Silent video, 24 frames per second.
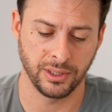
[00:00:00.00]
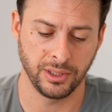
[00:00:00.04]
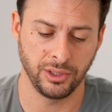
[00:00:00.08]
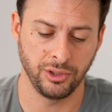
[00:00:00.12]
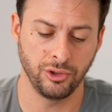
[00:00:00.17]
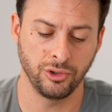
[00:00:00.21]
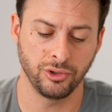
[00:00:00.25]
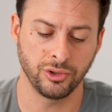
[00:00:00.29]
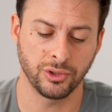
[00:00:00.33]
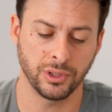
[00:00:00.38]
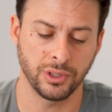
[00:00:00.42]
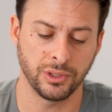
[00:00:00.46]
It
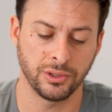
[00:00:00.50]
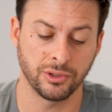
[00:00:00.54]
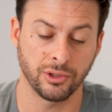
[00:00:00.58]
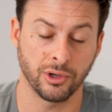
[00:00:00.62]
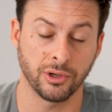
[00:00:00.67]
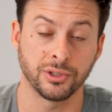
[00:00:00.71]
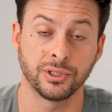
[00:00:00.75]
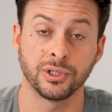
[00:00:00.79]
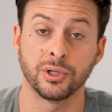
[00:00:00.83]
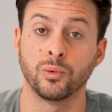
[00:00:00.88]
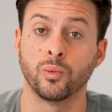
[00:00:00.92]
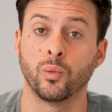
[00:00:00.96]
usually
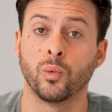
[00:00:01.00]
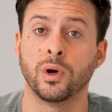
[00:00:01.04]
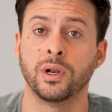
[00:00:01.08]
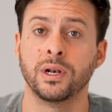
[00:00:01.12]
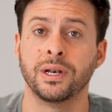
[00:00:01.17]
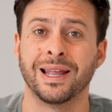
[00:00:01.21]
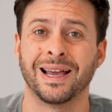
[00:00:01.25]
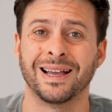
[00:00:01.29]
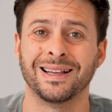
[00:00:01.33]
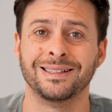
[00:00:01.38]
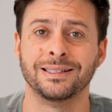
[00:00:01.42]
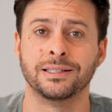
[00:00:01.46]
starts in
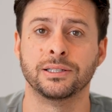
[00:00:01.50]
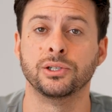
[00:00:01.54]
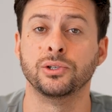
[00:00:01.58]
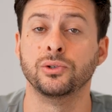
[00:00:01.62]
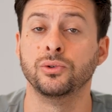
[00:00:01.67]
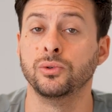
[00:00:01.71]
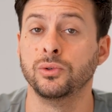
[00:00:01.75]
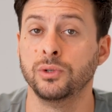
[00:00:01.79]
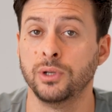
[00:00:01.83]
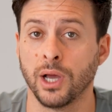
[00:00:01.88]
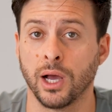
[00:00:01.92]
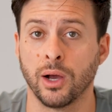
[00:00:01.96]

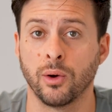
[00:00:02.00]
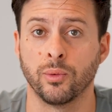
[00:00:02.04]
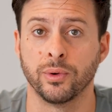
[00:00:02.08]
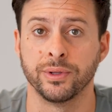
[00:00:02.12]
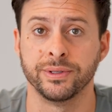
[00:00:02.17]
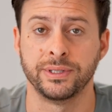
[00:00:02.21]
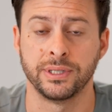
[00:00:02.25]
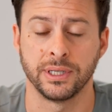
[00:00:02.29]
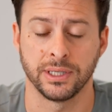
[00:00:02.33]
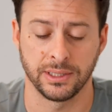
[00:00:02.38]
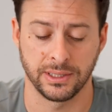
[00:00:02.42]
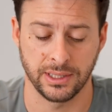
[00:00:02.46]

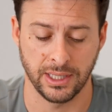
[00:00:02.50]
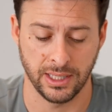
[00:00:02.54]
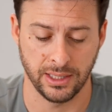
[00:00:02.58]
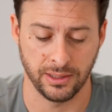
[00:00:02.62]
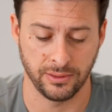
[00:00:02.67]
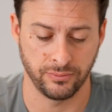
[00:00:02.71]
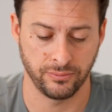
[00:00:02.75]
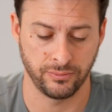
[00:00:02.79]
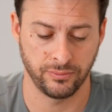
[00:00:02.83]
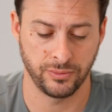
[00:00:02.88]
192.168.